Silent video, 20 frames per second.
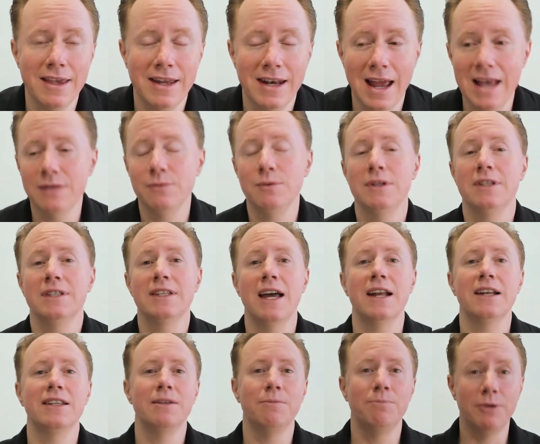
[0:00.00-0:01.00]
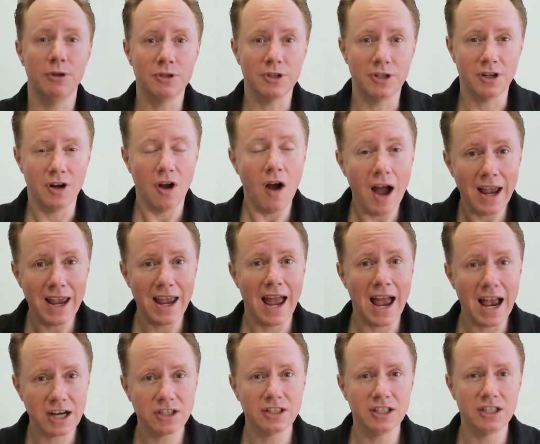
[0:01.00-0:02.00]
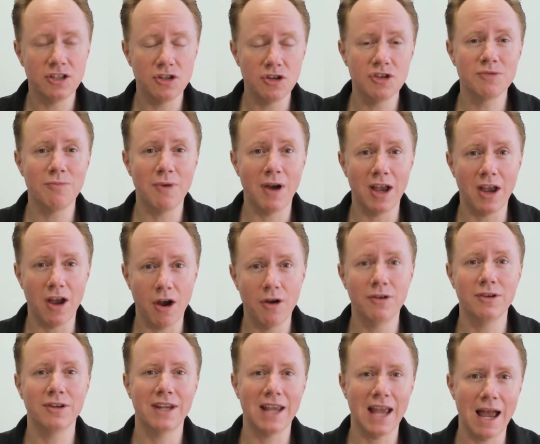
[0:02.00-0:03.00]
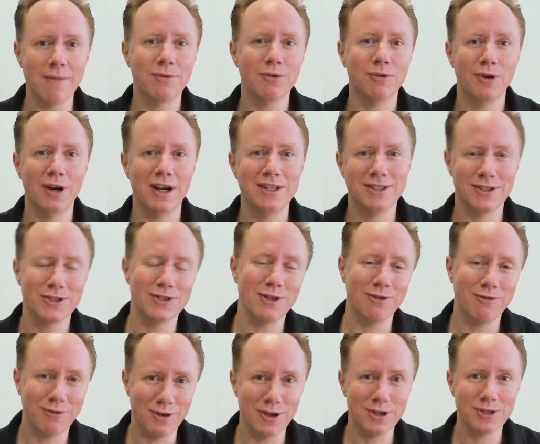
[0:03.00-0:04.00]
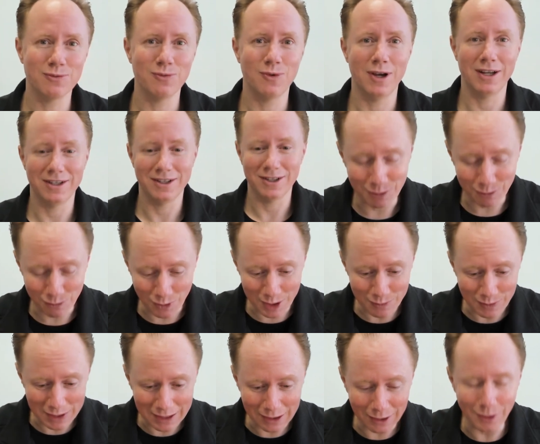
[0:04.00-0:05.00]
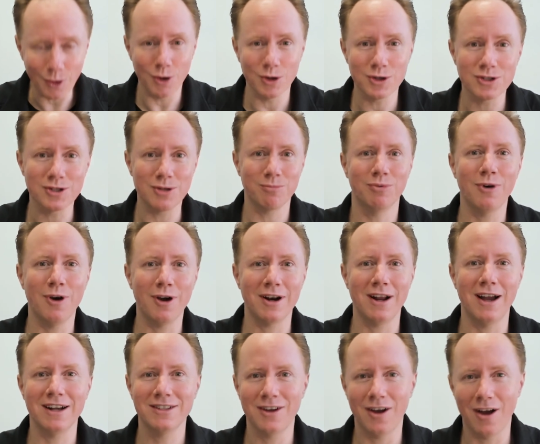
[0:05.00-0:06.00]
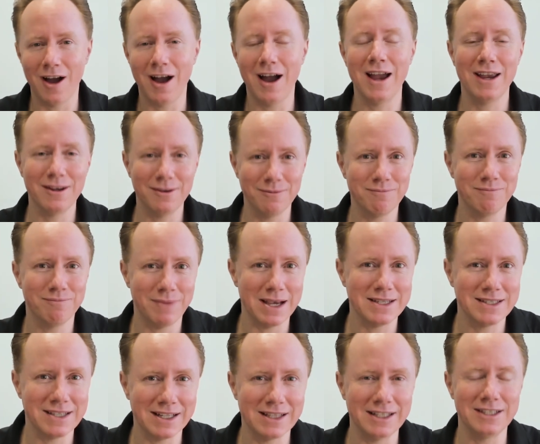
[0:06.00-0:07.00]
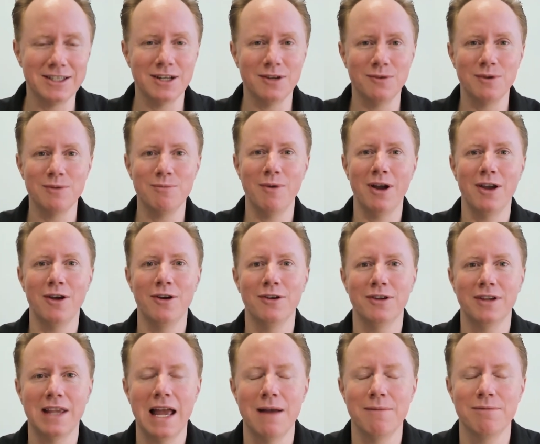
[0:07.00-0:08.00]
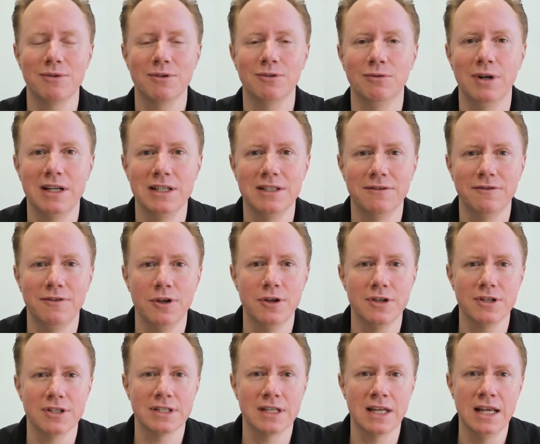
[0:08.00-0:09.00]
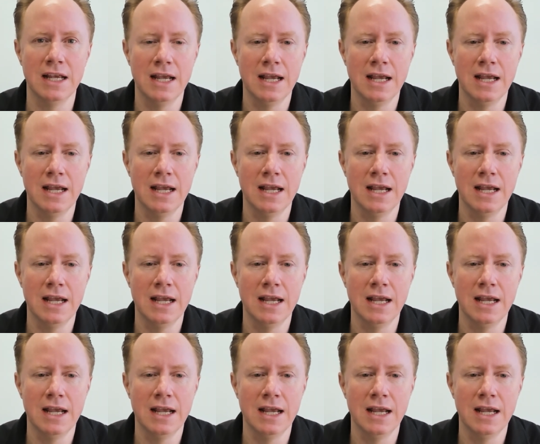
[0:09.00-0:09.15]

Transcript: then as we started to build it, I actually used my own capital raises, the first one. When we launched the product, I basically did it with my own capital raise first.